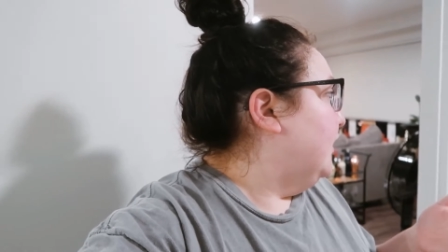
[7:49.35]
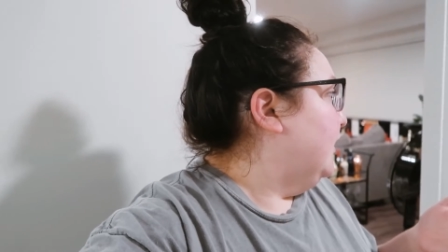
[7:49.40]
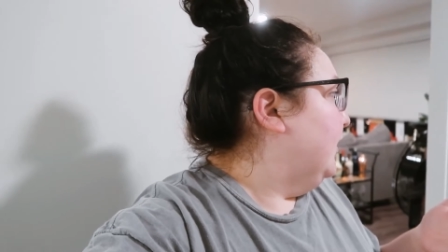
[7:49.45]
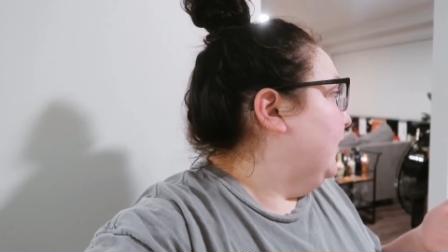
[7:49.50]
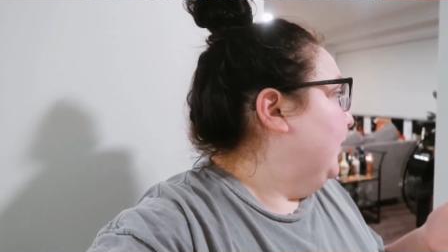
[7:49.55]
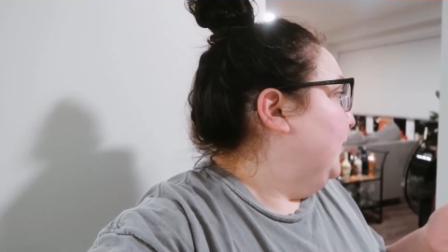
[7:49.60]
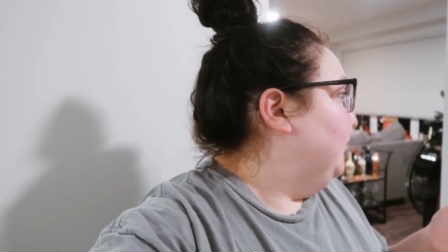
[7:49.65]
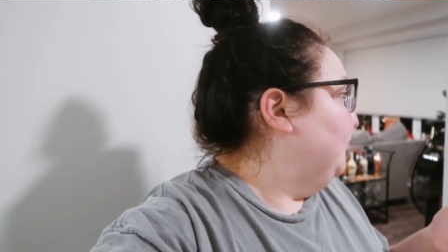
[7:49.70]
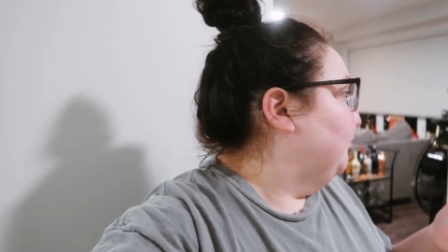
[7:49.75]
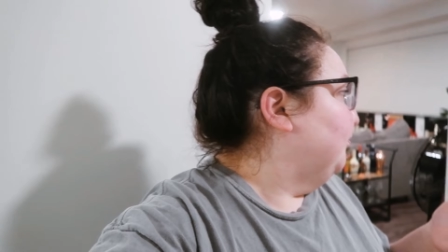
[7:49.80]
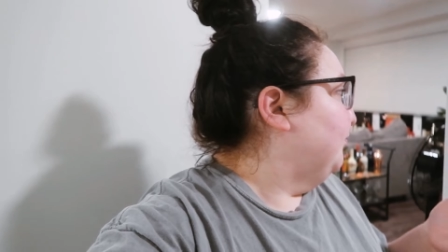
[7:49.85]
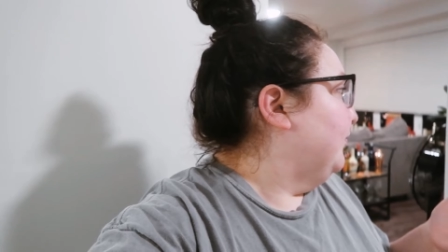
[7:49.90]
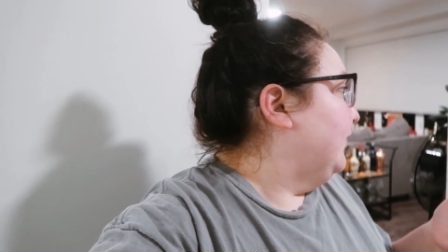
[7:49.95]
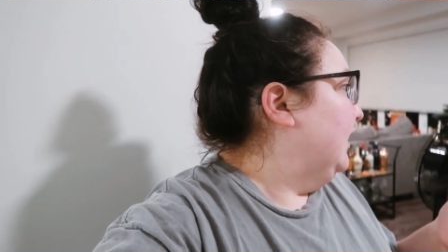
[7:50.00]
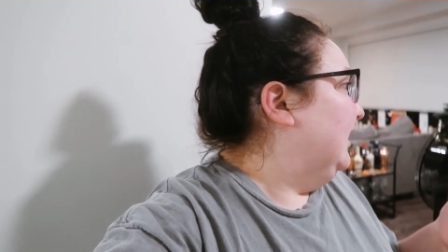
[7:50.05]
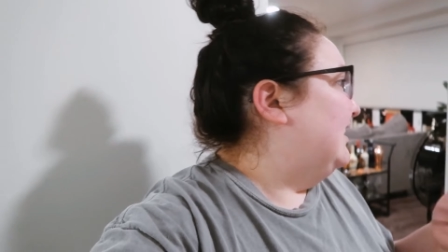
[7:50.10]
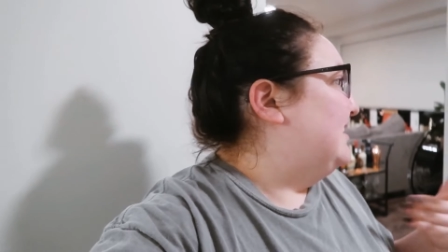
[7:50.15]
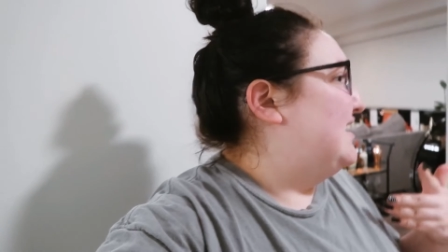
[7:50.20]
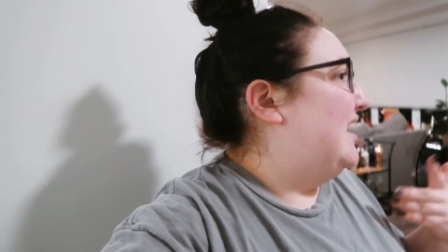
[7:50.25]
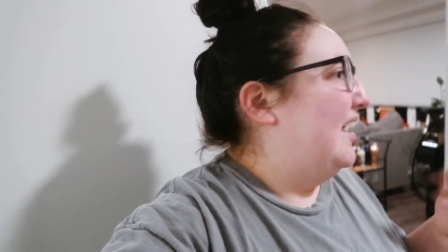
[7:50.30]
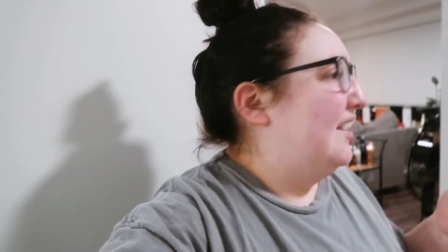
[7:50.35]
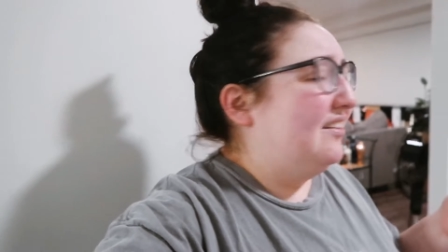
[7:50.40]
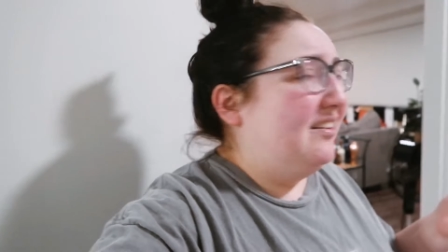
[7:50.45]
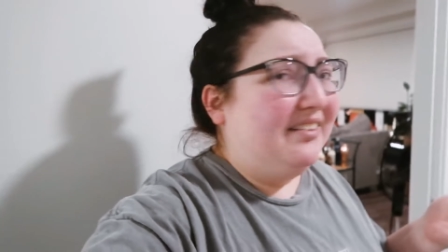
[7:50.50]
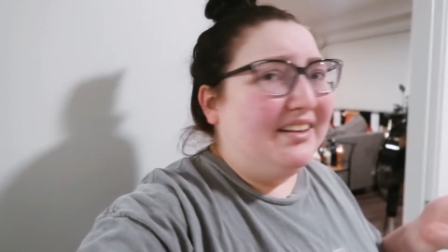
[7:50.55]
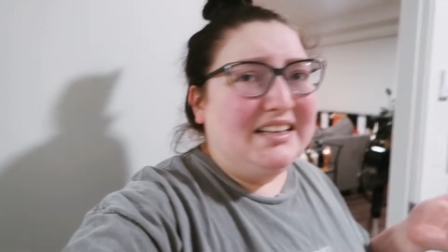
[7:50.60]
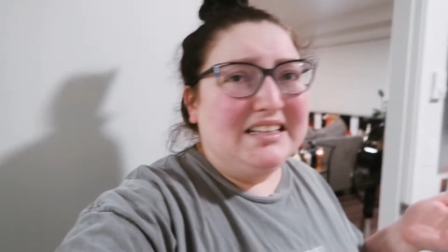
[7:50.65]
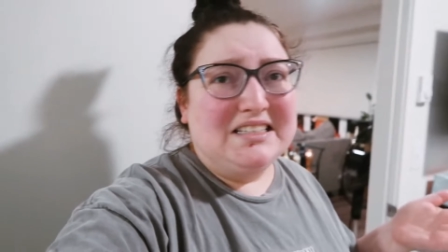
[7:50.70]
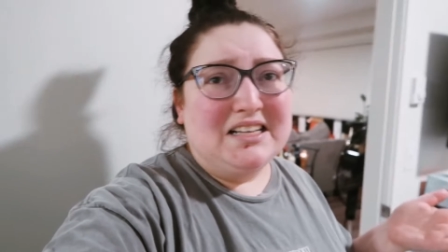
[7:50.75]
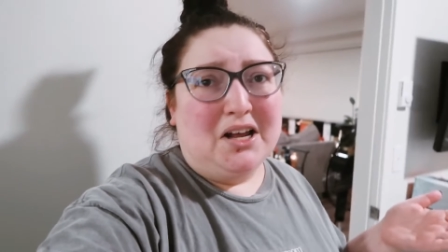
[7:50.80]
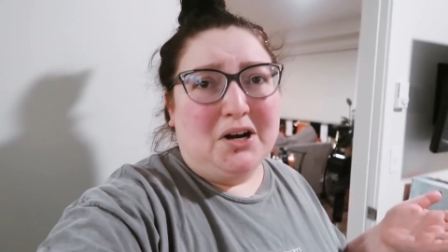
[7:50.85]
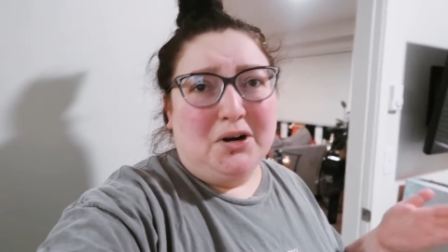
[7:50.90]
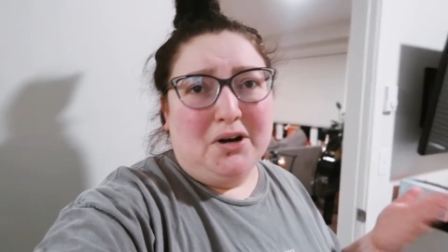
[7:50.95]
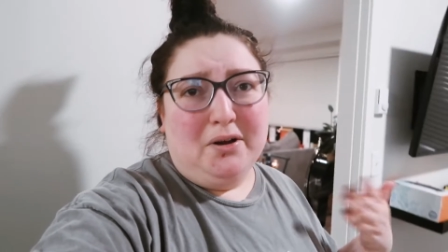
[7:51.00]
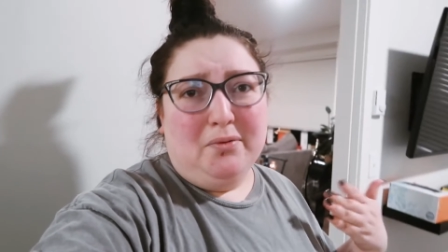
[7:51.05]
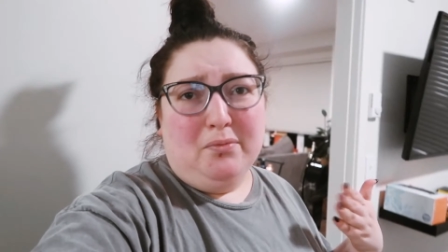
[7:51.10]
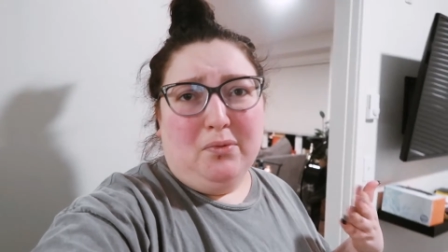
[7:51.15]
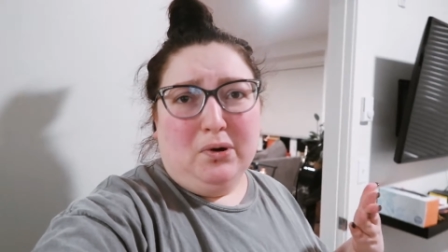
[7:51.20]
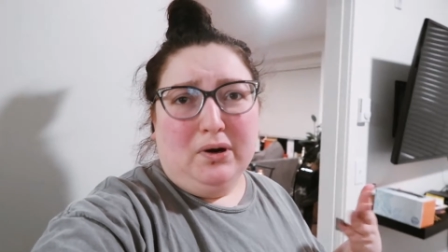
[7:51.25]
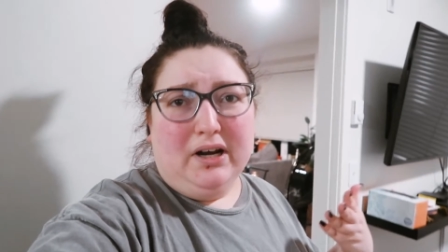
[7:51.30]
Um, technically
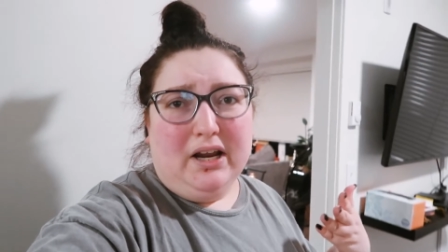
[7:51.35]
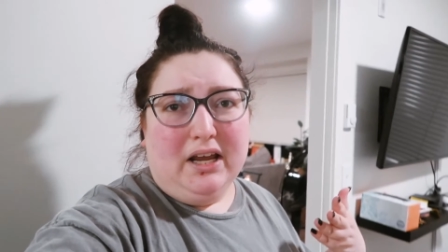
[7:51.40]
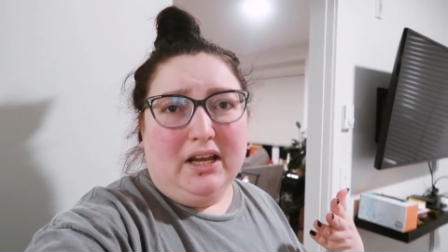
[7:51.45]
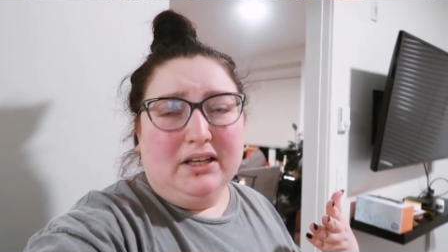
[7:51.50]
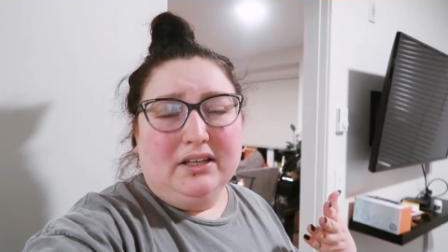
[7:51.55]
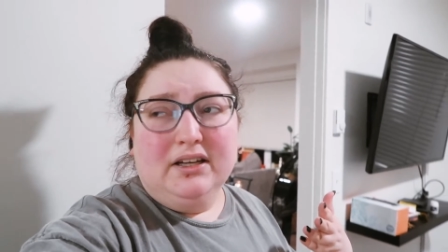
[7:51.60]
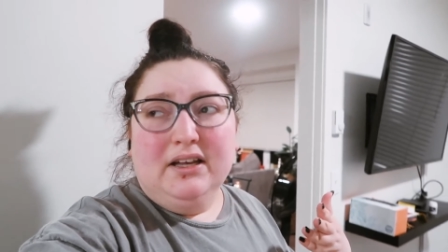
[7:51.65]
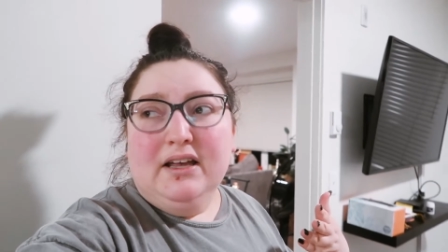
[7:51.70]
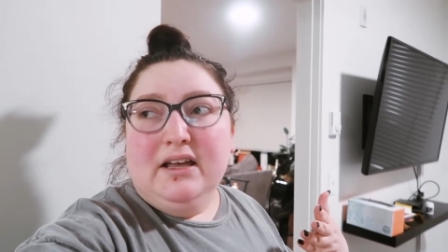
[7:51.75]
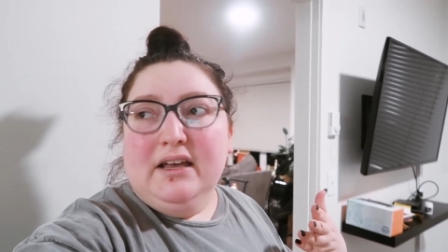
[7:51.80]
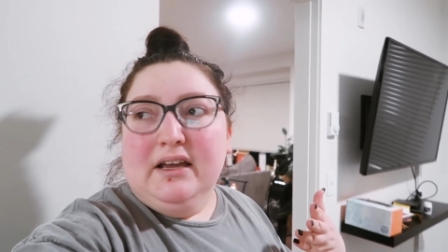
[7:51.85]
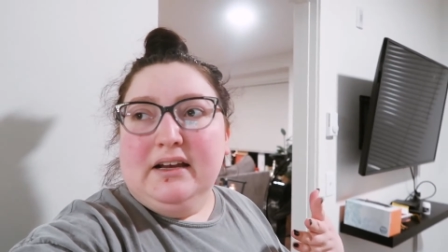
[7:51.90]
Saturday morning